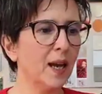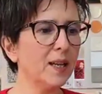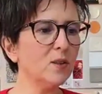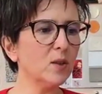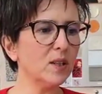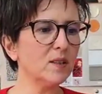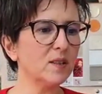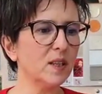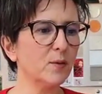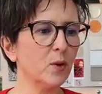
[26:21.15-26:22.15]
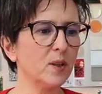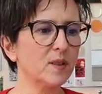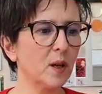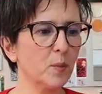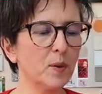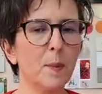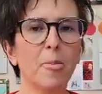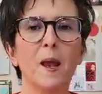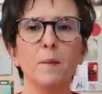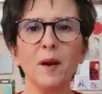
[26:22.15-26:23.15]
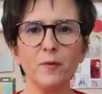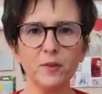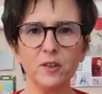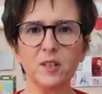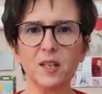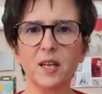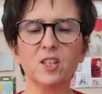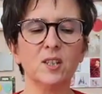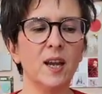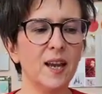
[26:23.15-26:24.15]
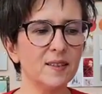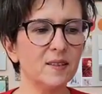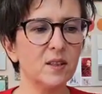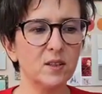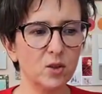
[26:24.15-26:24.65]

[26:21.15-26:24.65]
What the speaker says: And you can say, for example, my first collection has